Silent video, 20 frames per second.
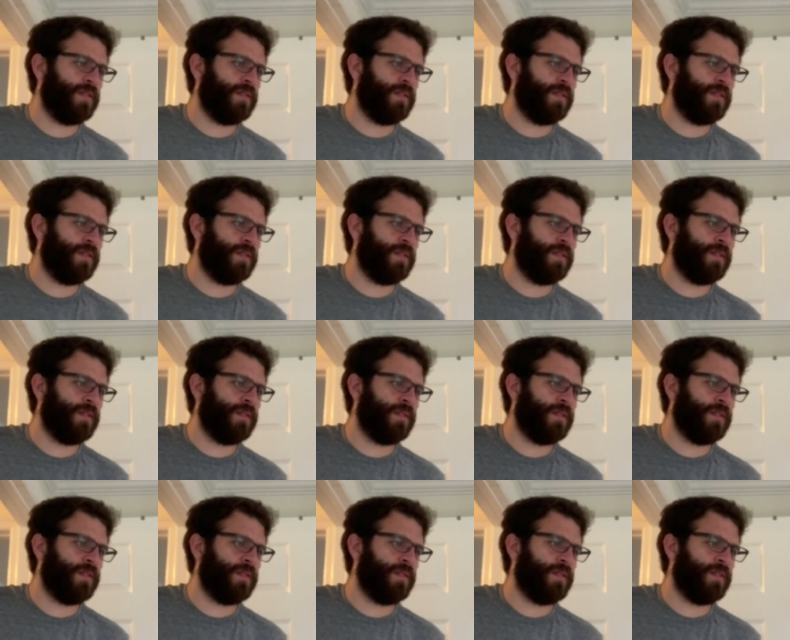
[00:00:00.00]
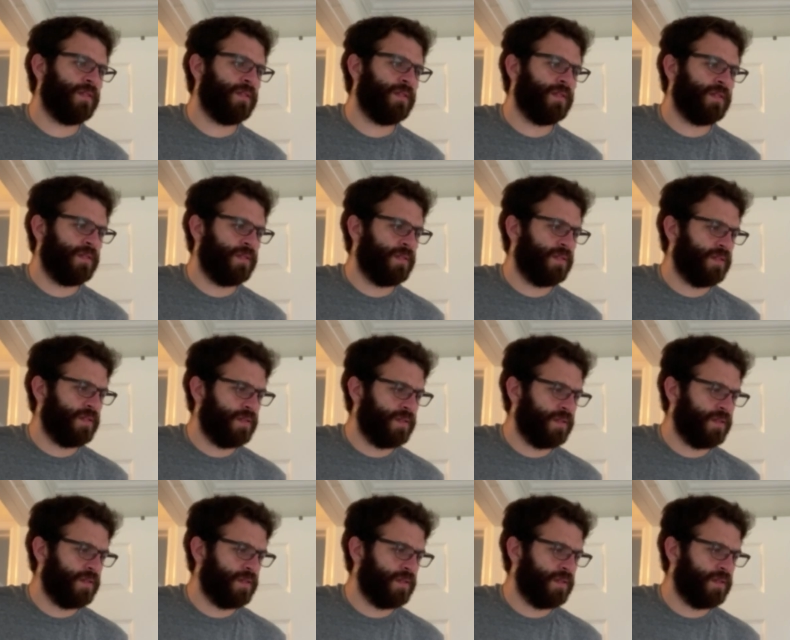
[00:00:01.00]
[no speech]